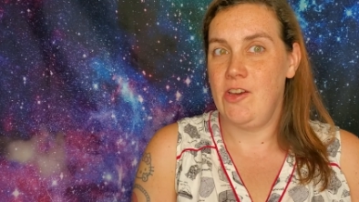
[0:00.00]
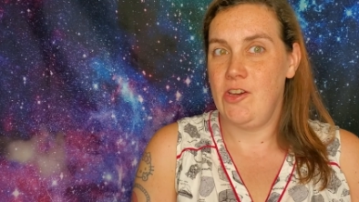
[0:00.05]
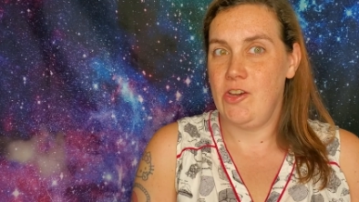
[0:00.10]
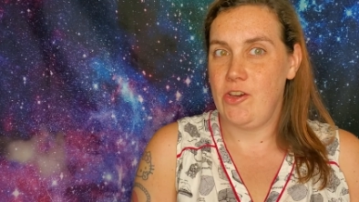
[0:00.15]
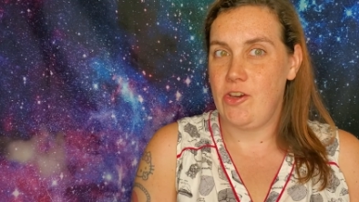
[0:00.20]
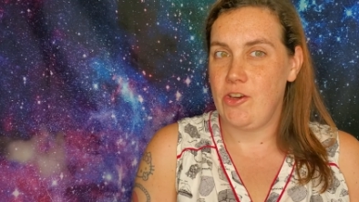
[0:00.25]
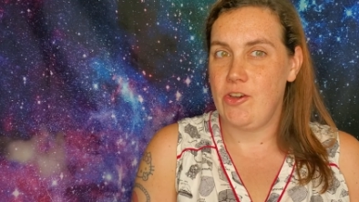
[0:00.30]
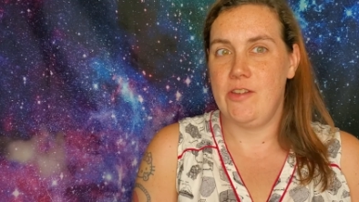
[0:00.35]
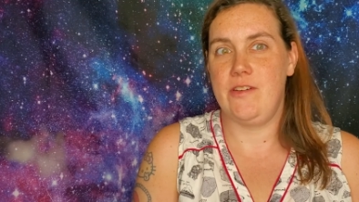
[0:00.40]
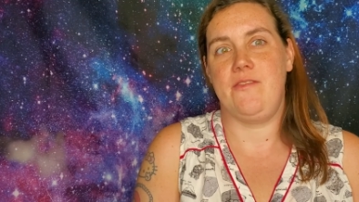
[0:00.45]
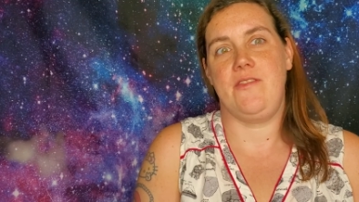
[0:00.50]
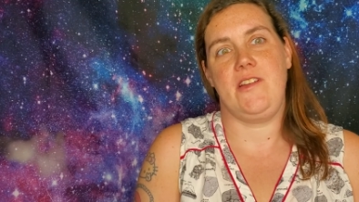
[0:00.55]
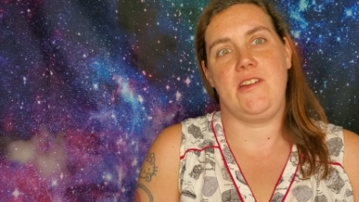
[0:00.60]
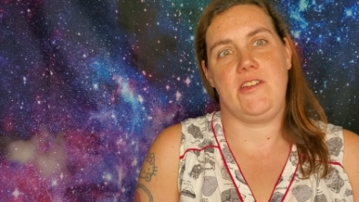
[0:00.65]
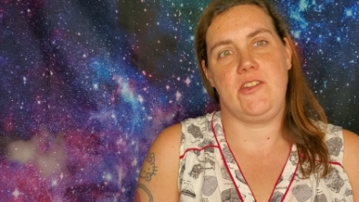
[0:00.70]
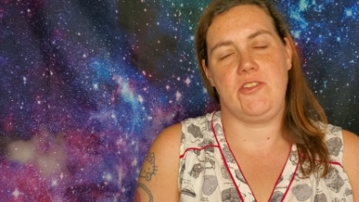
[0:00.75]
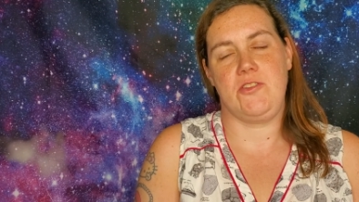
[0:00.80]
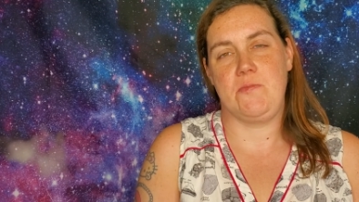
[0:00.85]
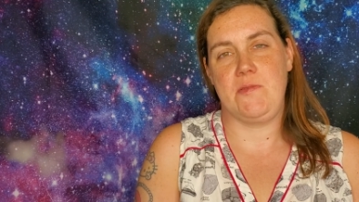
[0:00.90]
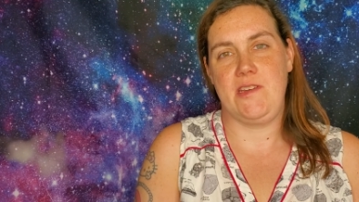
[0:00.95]
good
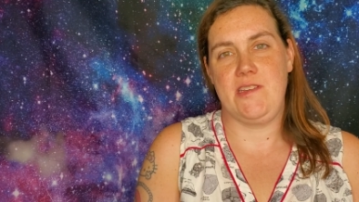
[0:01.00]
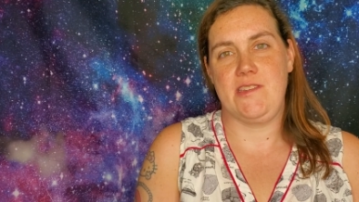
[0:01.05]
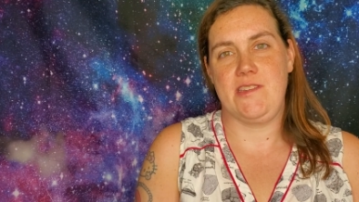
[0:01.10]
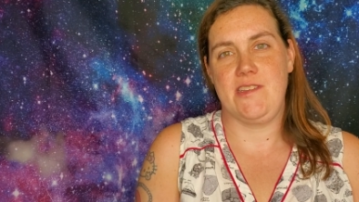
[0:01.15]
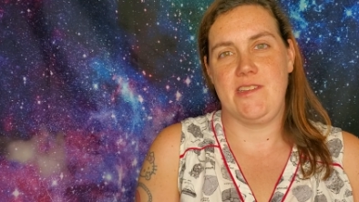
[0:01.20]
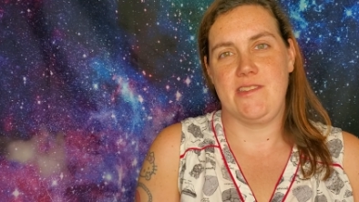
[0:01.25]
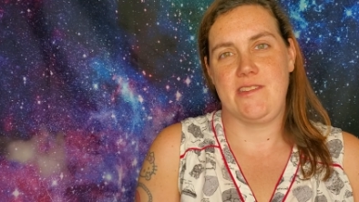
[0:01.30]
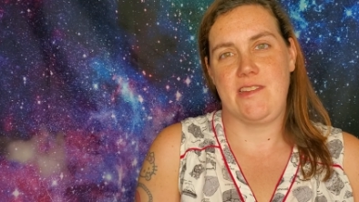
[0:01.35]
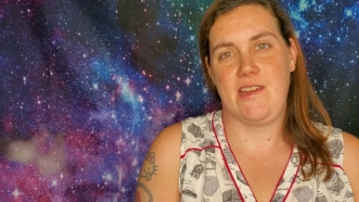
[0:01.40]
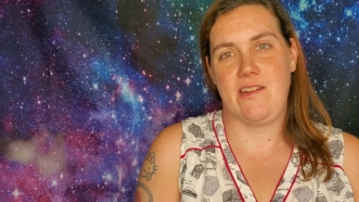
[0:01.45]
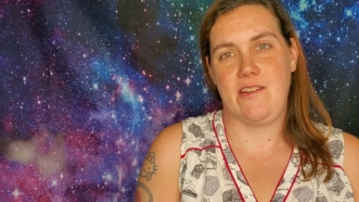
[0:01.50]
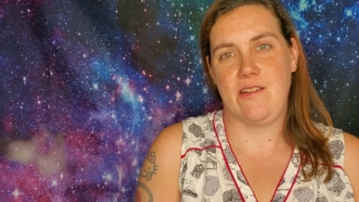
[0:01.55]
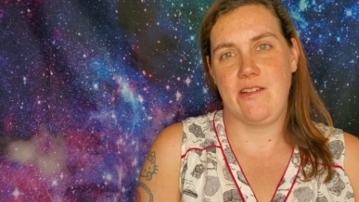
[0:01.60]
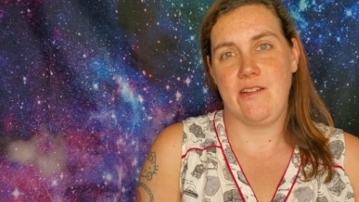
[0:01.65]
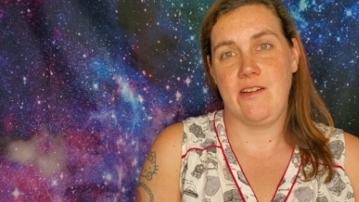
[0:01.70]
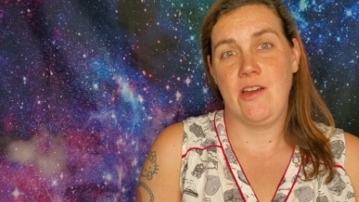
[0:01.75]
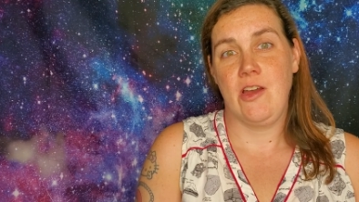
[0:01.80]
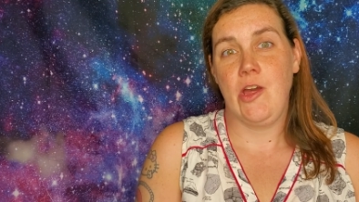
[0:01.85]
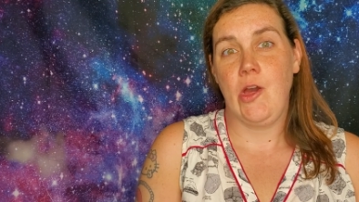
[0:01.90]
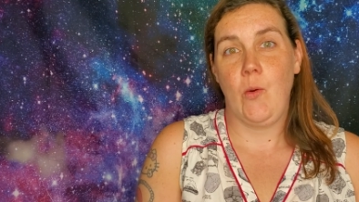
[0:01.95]
vintage pieces that are
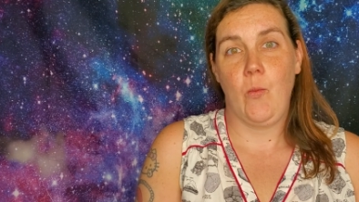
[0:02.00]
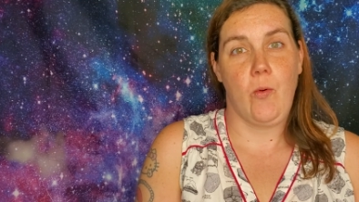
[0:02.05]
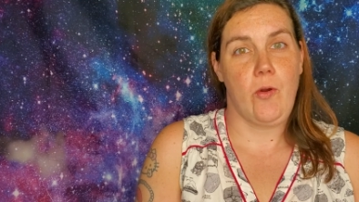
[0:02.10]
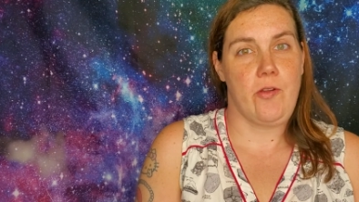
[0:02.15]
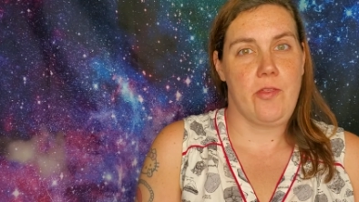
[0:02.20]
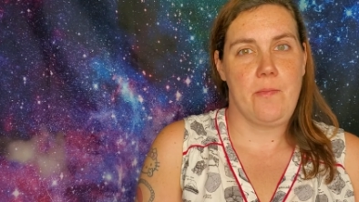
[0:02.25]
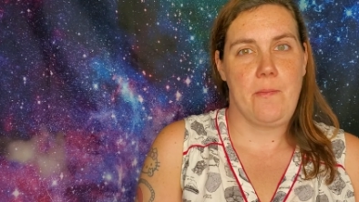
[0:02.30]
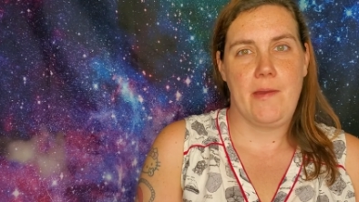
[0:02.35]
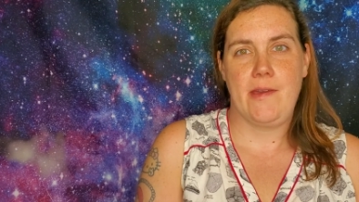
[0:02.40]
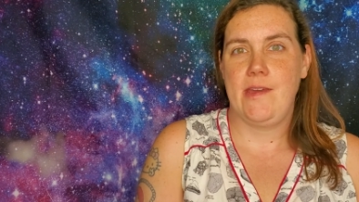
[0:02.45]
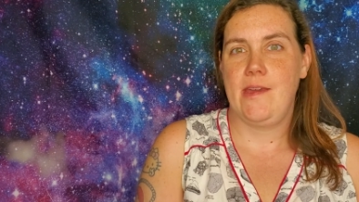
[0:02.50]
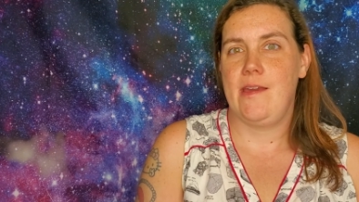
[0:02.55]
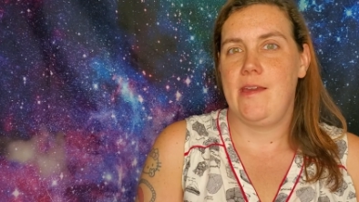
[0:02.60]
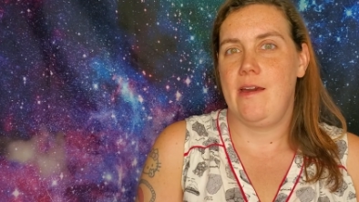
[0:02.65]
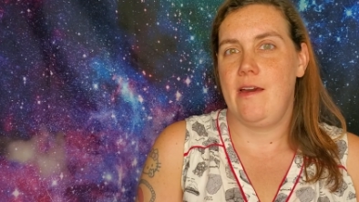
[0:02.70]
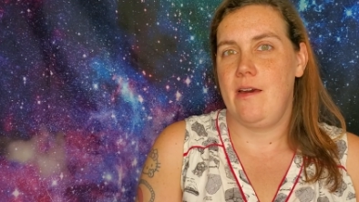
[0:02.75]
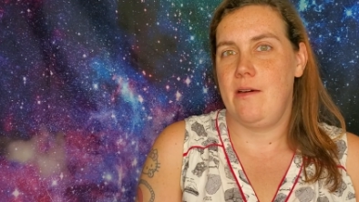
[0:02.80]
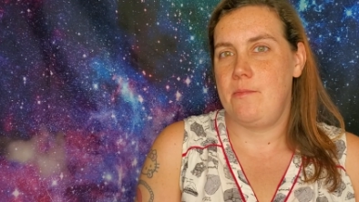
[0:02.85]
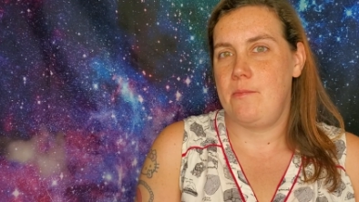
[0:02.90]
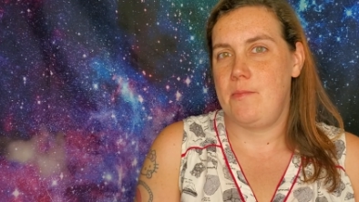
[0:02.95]
worth picking
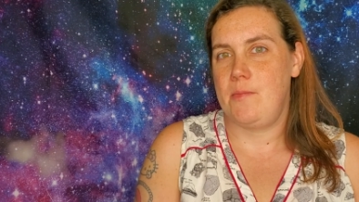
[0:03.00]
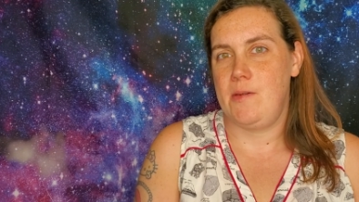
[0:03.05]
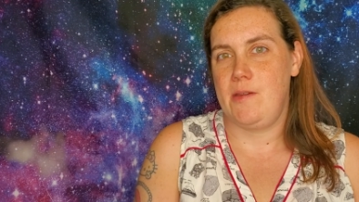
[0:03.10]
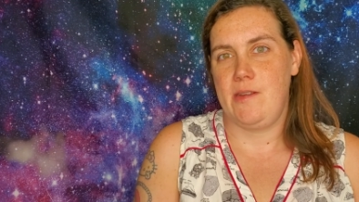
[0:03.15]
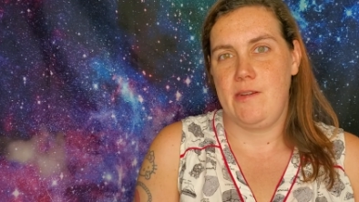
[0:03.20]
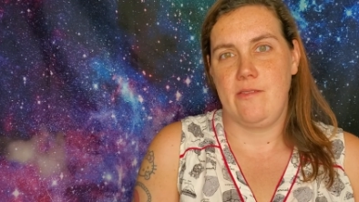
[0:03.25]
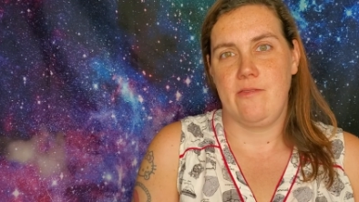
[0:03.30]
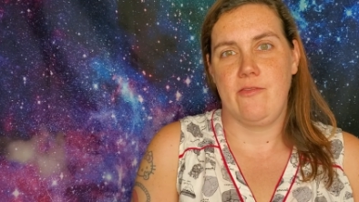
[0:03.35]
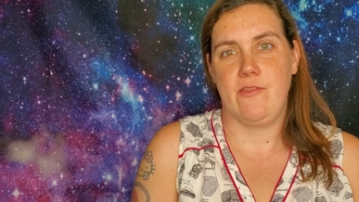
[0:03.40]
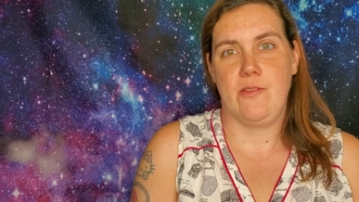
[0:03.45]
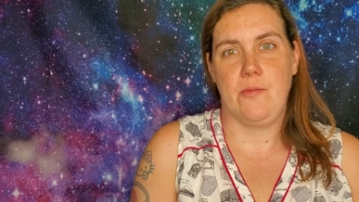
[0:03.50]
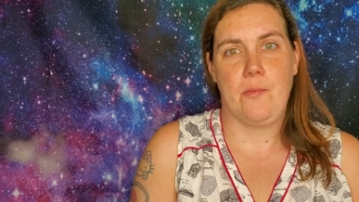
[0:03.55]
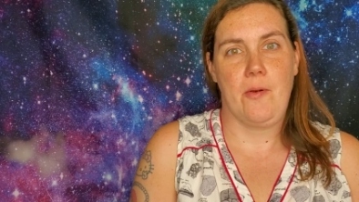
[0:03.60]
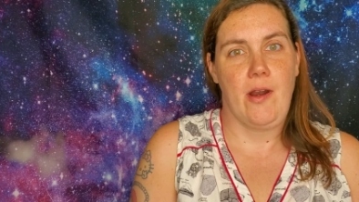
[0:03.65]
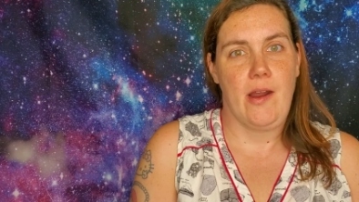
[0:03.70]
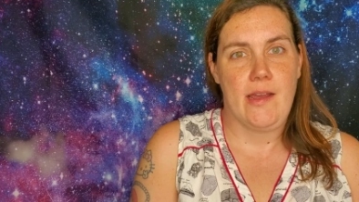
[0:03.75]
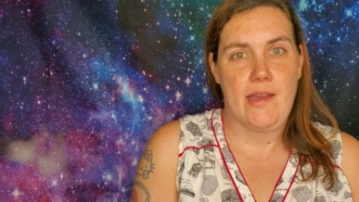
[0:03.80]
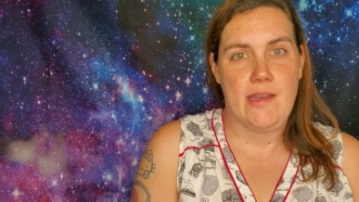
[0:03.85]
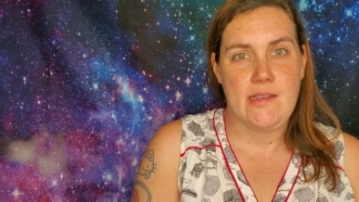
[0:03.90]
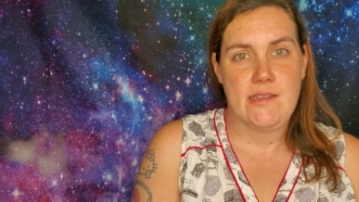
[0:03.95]
up and for the
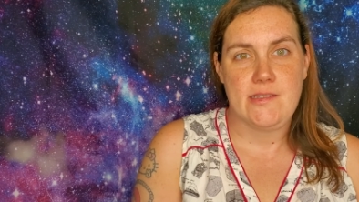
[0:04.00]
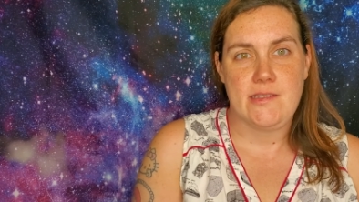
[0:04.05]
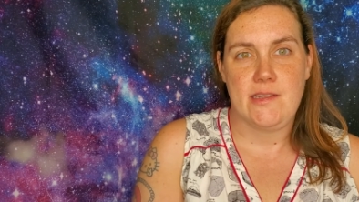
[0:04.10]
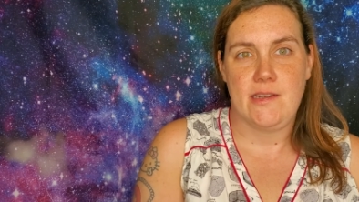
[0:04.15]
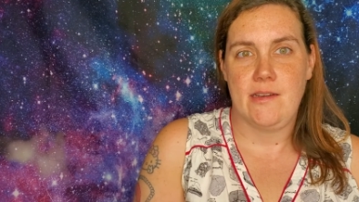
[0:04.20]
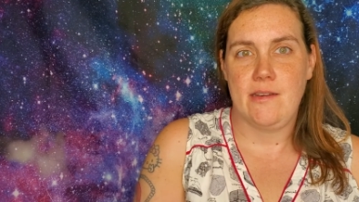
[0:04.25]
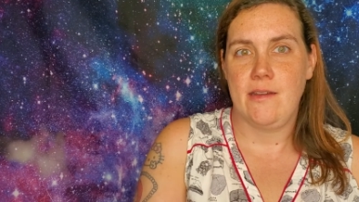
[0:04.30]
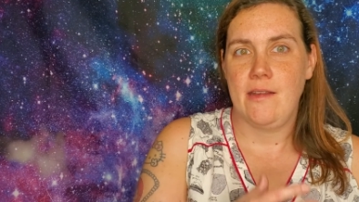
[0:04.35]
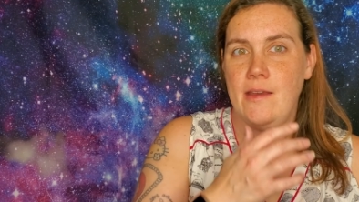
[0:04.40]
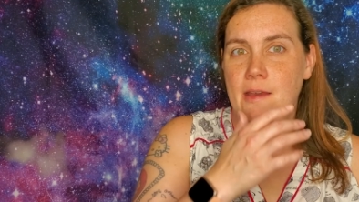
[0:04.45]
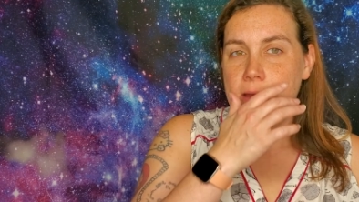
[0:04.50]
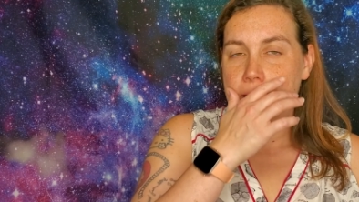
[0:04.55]
price and